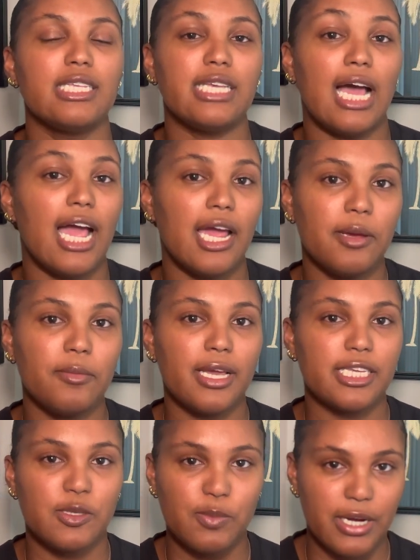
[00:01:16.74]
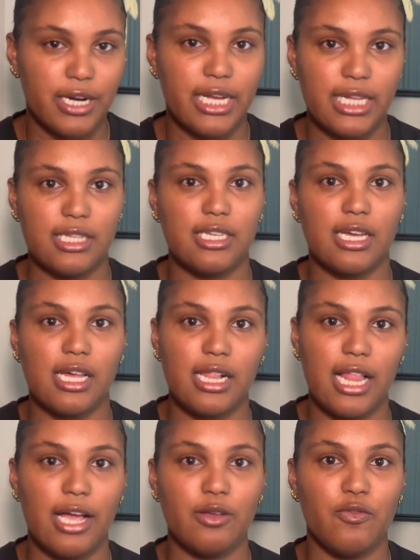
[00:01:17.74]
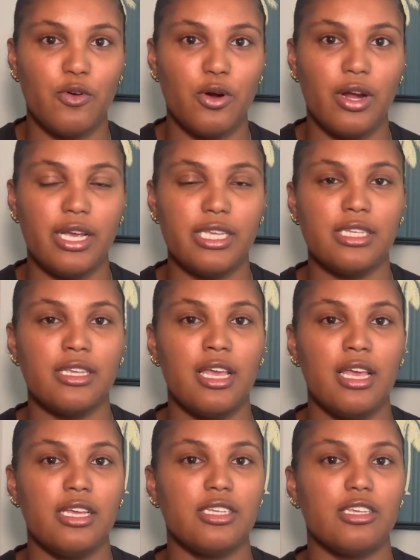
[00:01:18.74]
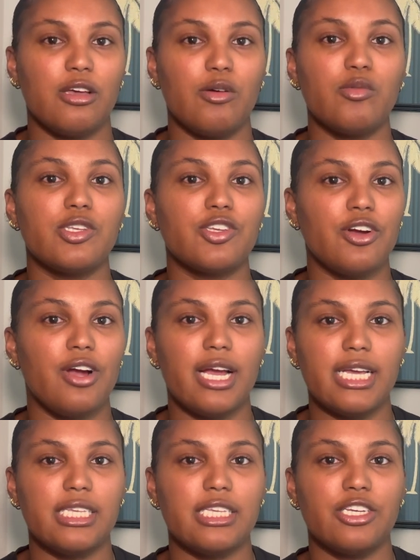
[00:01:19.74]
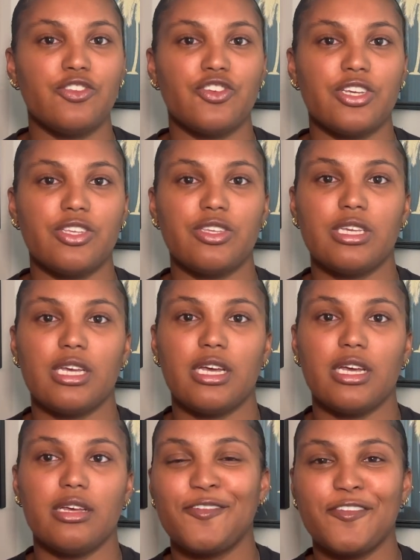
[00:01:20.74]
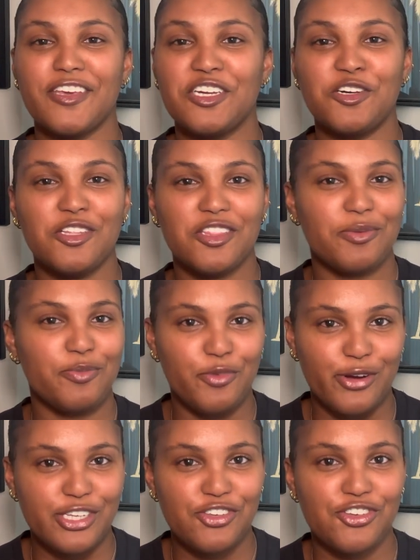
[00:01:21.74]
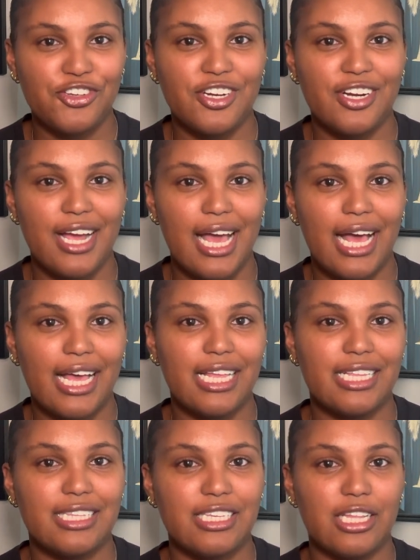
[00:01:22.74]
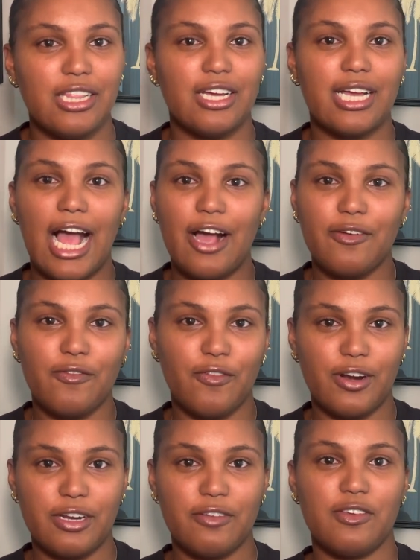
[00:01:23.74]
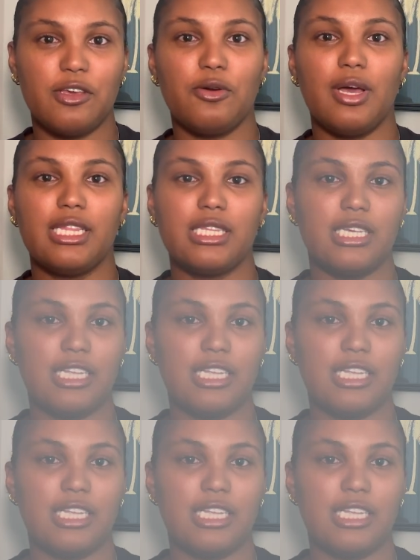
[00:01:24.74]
time experiencing a cloud forest. So it was crazy just to feel the moisture and to look out in front of you and see